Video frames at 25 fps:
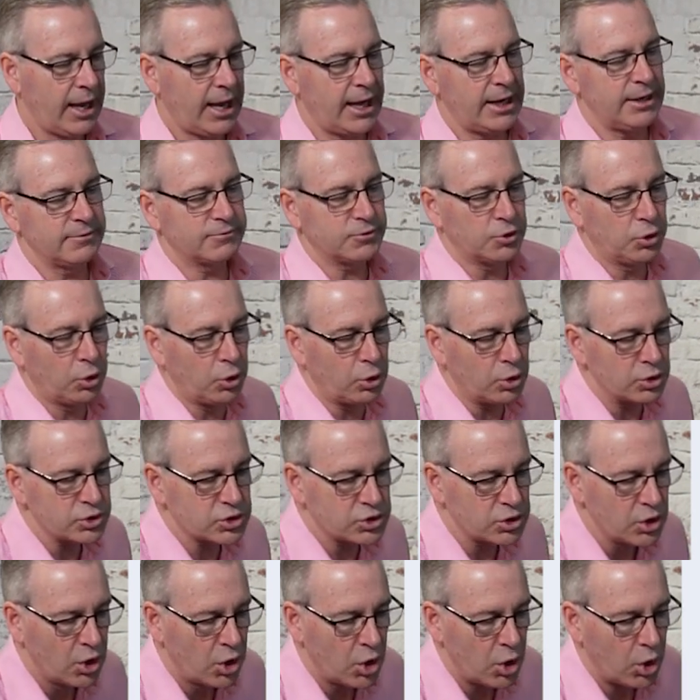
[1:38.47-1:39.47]
And of
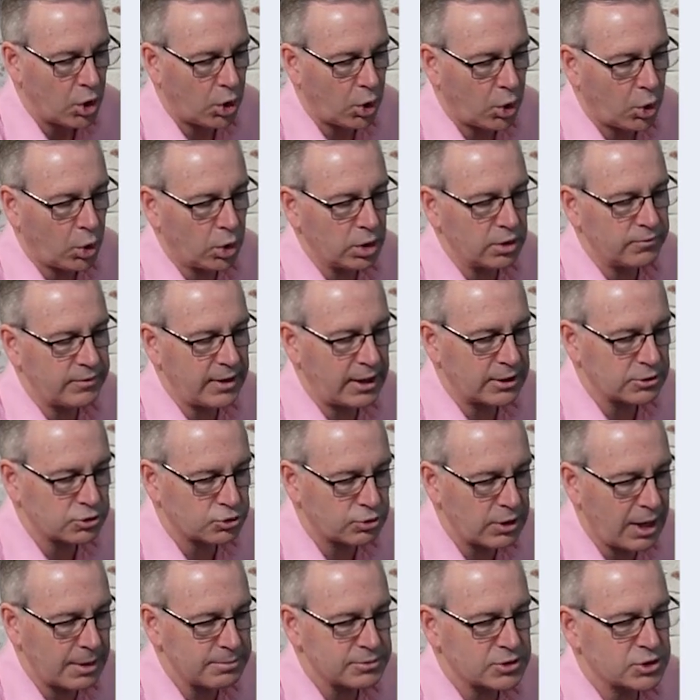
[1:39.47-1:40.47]
course, all of our
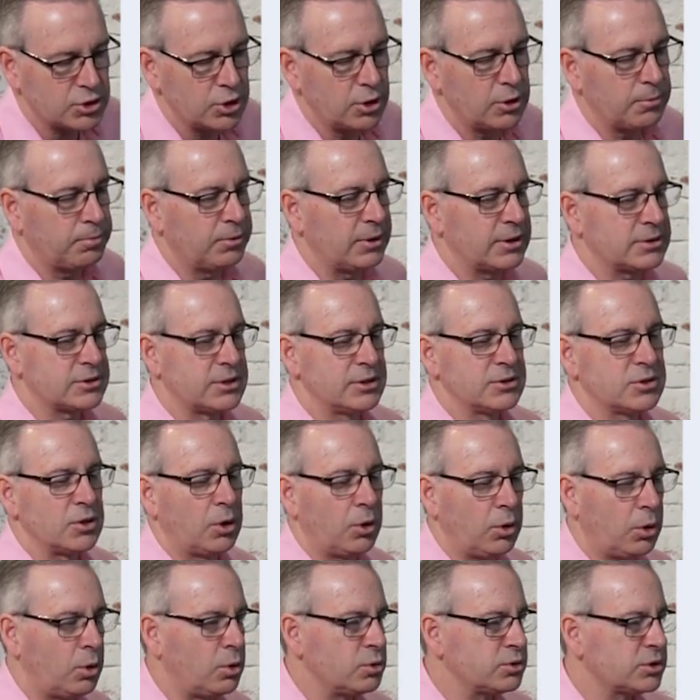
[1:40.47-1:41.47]
trapped surplus is
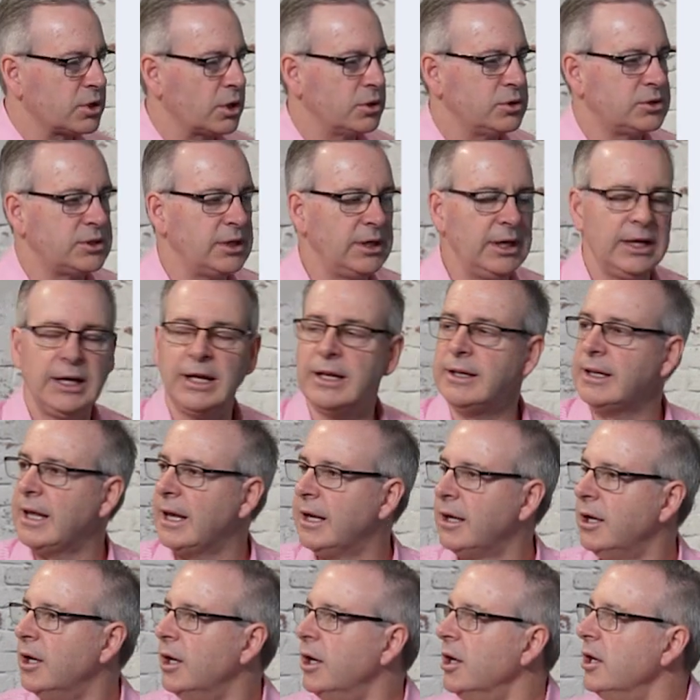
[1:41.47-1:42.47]
also sitting in
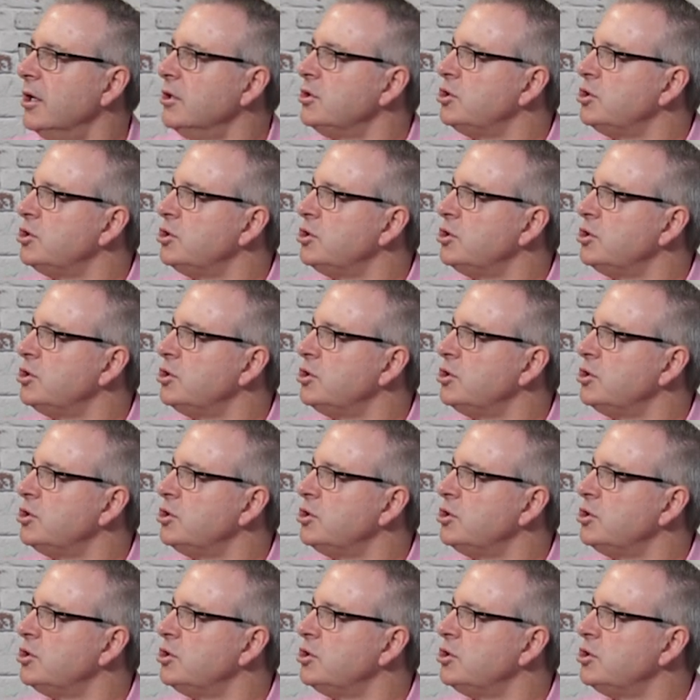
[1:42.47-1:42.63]
there